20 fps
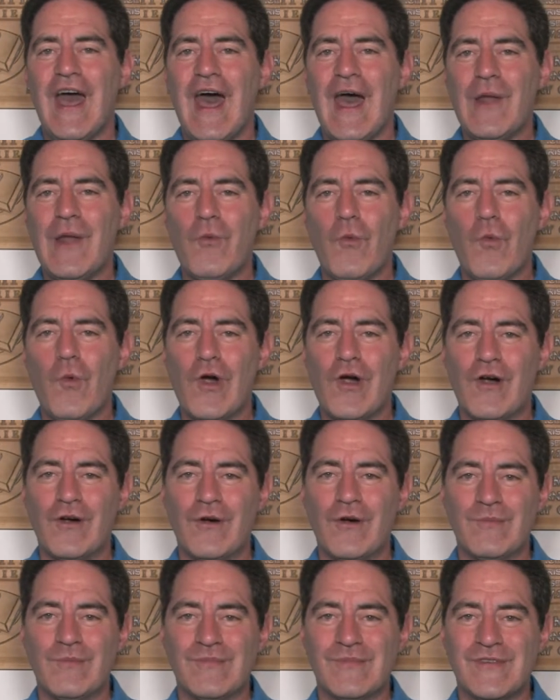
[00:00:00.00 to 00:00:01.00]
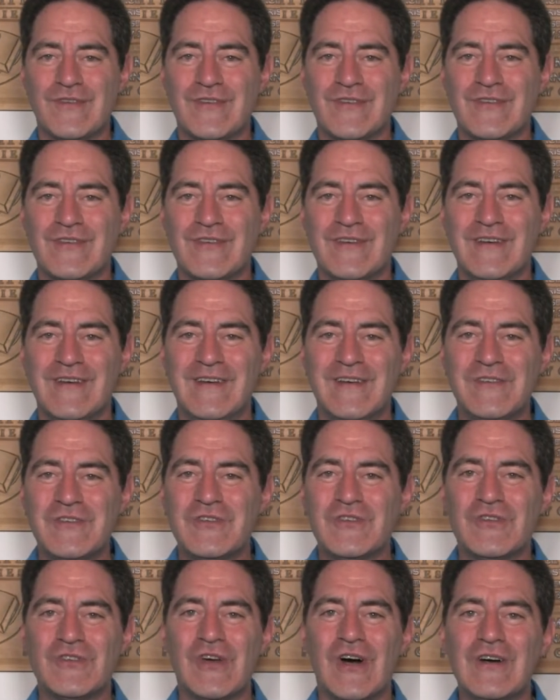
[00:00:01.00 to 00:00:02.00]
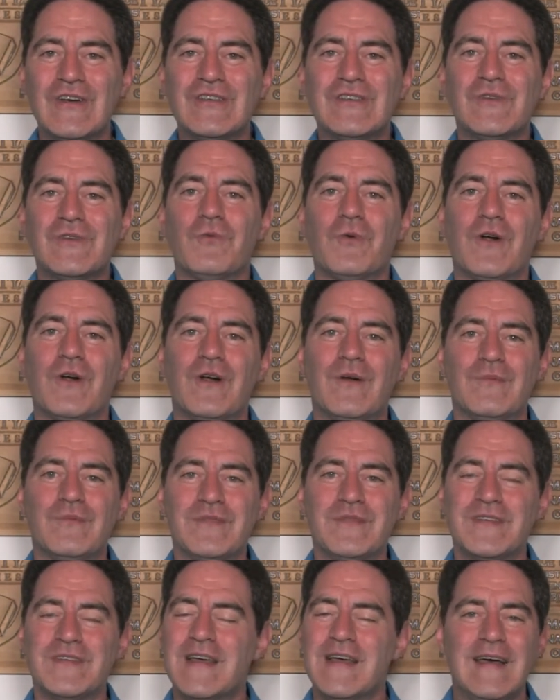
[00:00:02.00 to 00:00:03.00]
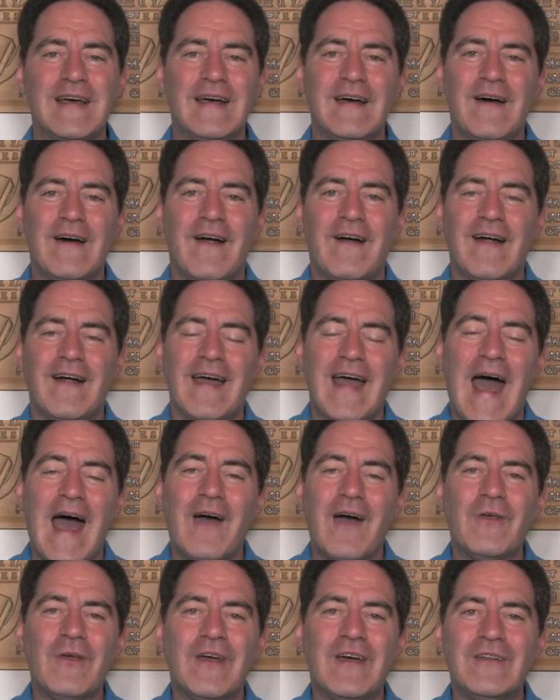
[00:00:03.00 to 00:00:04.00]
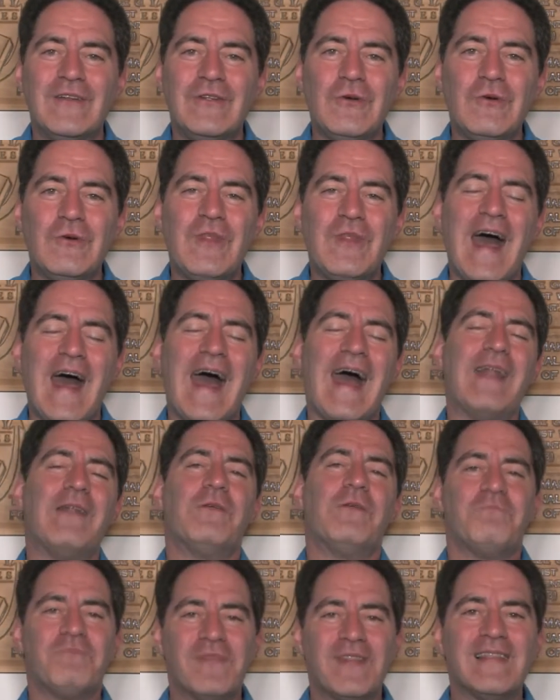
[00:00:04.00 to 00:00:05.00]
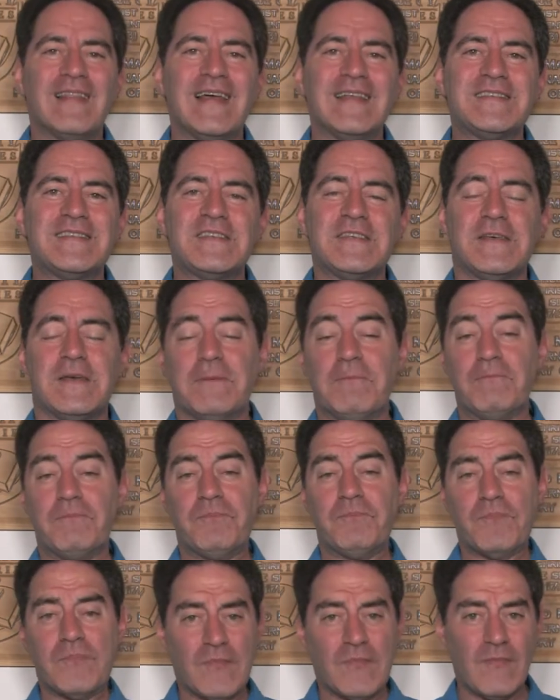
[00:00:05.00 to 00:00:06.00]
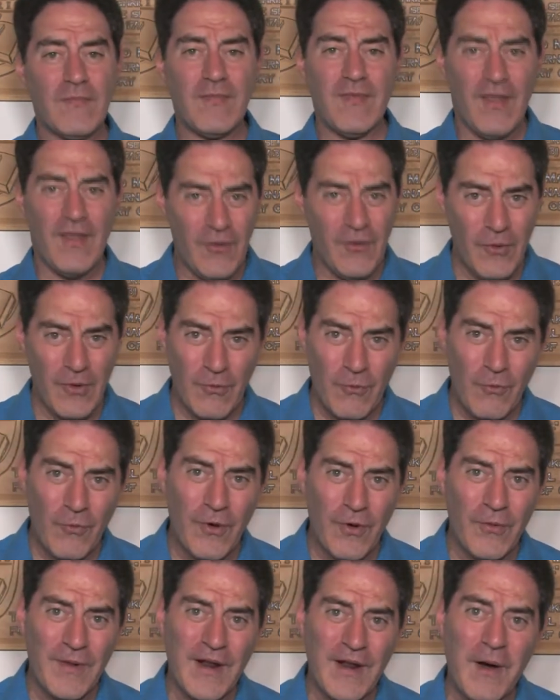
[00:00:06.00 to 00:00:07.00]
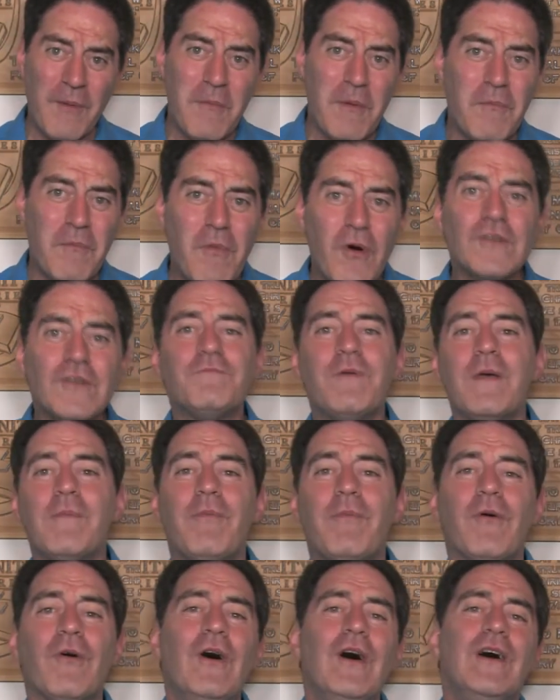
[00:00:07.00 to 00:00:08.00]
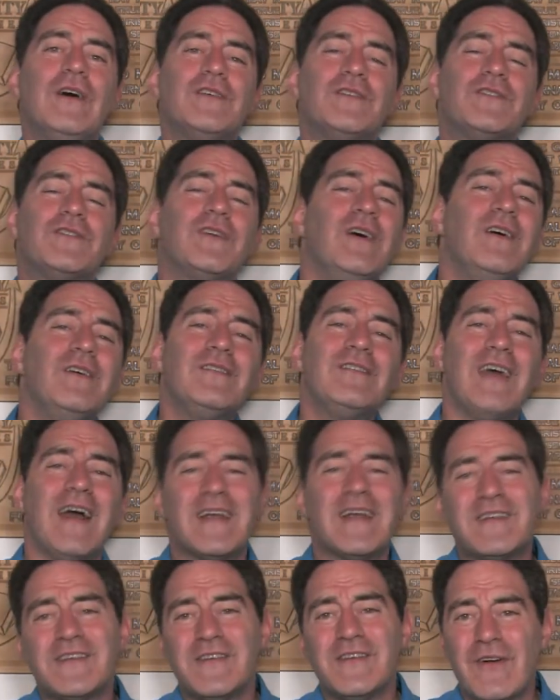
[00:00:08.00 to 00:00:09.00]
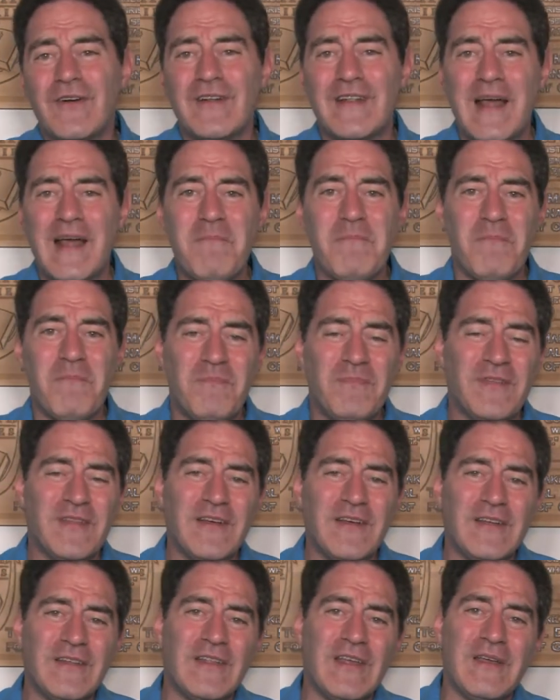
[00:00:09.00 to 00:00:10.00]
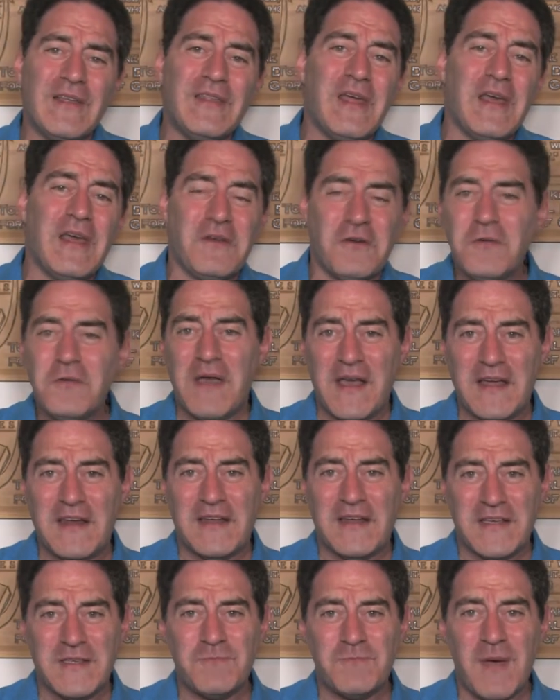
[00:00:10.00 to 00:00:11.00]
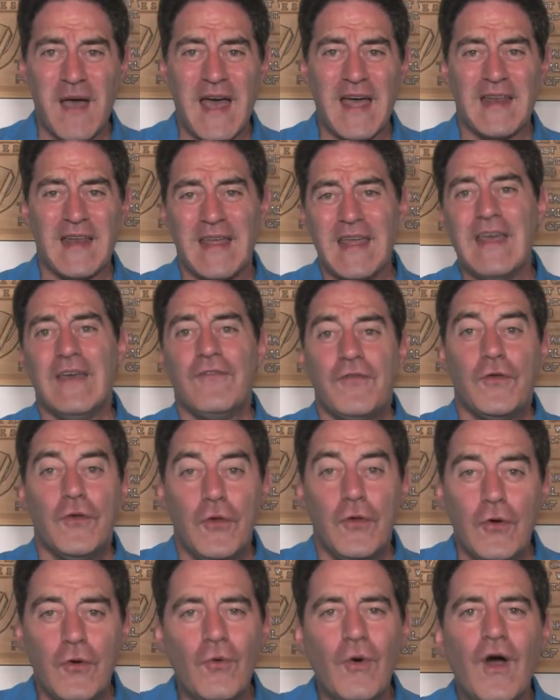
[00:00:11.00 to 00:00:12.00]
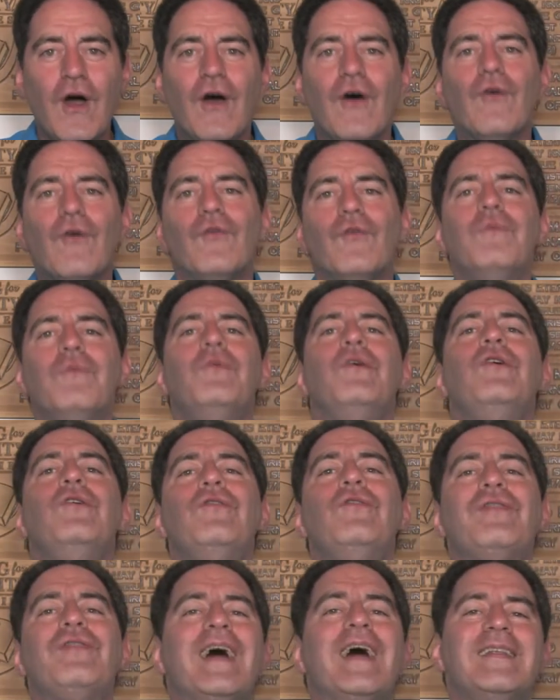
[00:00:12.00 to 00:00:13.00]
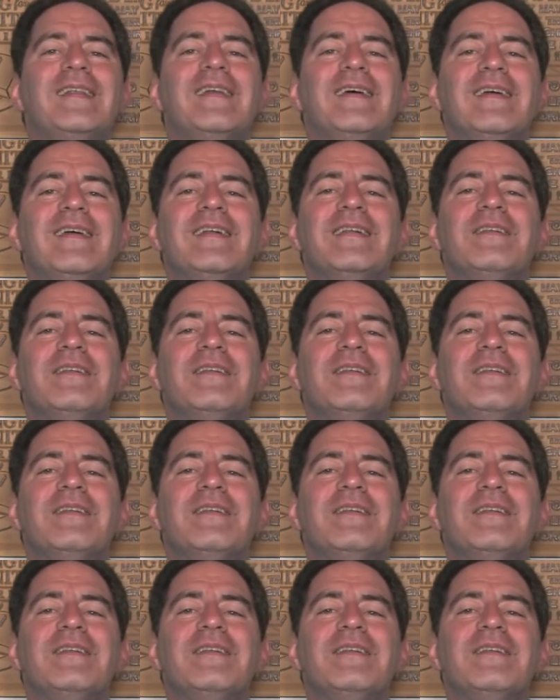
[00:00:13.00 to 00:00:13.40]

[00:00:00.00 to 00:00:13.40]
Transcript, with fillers: and worms. Skunks and worms. All right, how are you going to do that? Let's see. Well, what do we know? I mean, most people, skunks actually aren't that, they, they could make a nice pet if you remove that